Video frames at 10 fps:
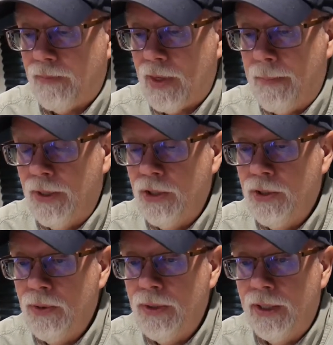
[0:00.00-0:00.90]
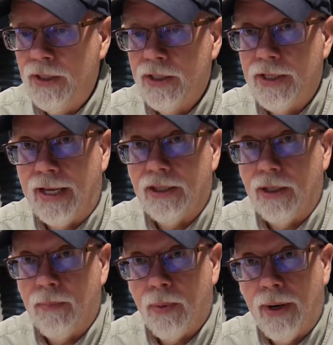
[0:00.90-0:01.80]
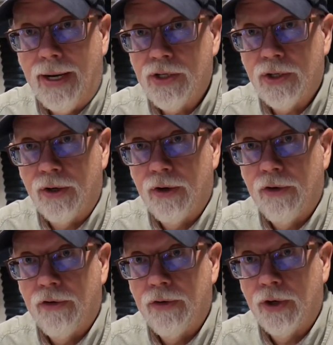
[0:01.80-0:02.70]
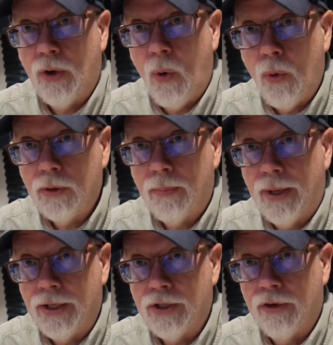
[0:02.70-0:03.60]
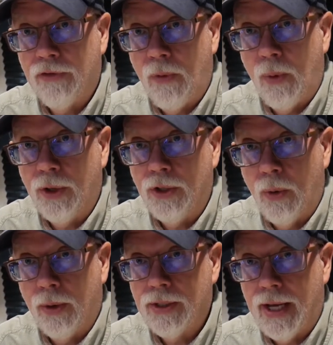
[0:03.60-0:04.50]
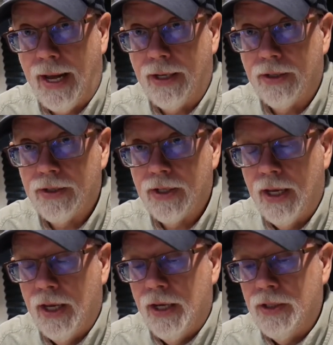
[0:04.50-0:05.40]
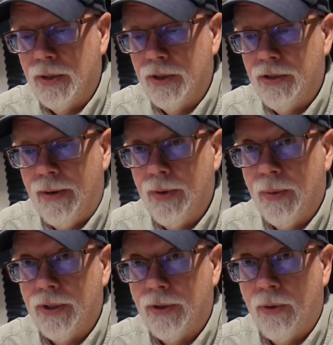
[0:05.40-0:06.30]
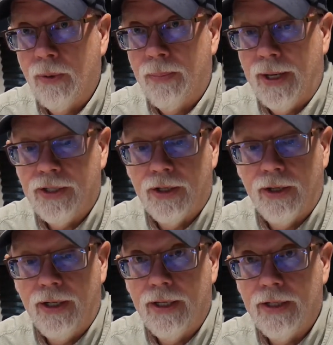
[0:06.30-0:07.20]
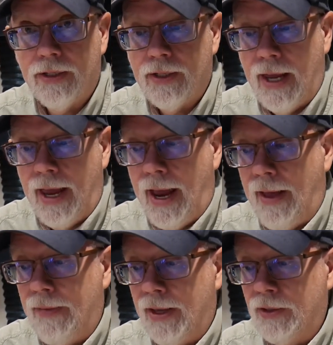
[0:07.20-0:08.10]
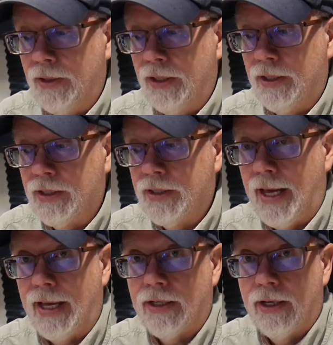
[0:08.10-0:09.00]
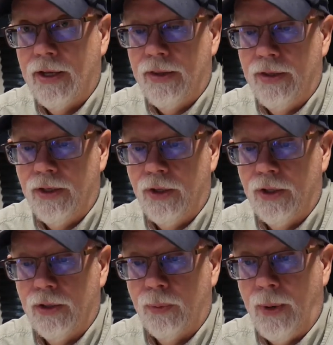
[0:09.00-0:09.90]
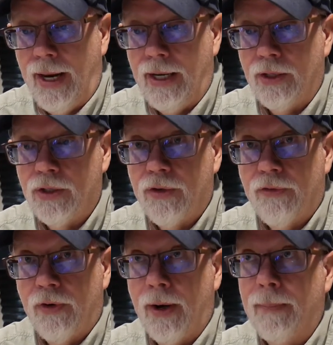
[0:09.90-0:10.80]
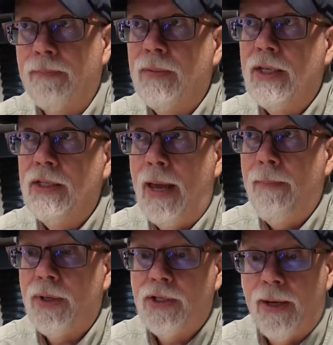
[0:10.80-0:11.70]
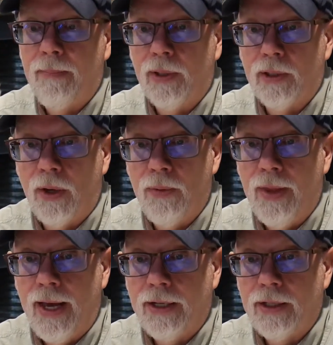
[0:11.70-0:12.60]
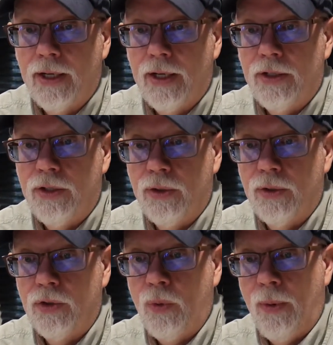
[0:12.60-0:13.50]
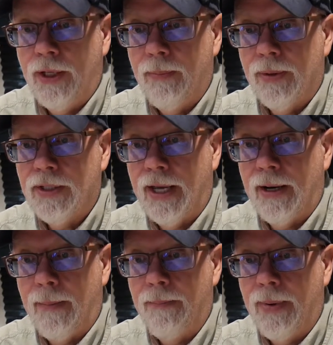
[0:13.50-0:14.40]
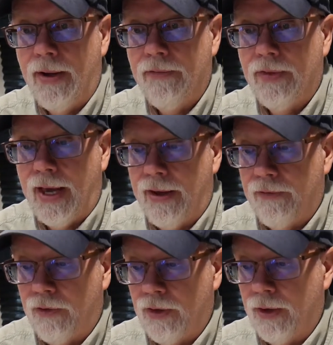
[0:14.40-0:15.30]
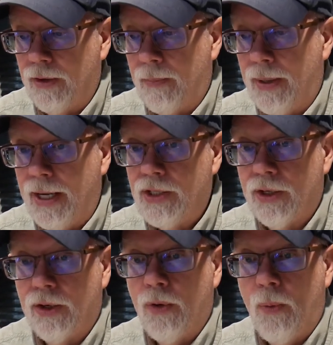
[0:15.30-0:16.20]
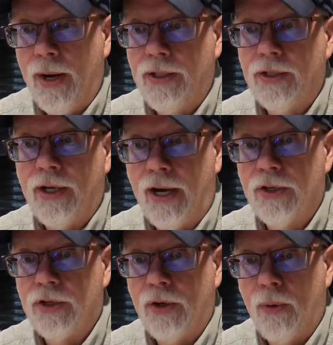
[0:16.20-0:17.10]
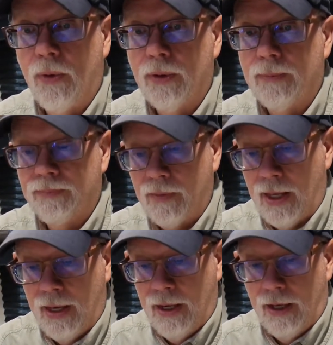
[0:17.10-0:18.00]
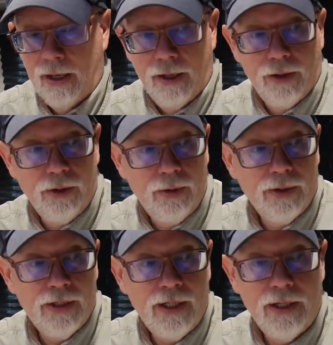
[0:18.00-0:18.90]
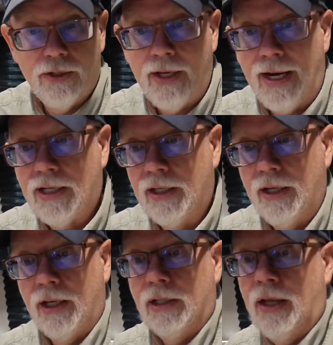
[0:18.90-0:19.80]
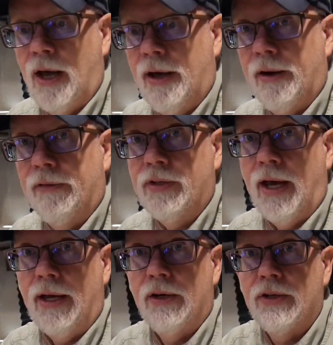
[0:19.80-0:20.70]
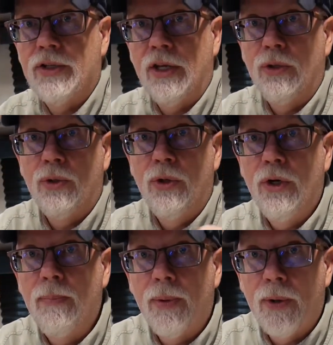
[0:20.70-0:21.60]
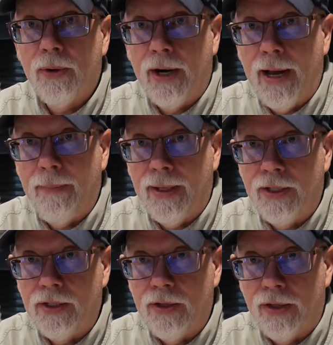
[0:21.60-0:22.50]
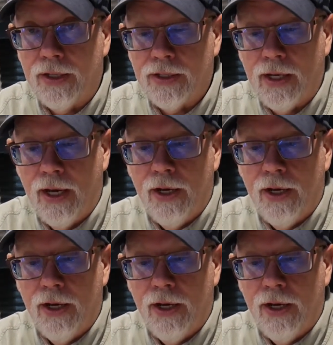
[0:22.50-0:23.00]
But you do need to set the pressure, the cold pressure for your tires. So determine what your cold pressure is, and then you need to set the range from 10% below that to 20% above that for the pressure when your tires are cold. You can see there's actually a lot of tires that you could program into this.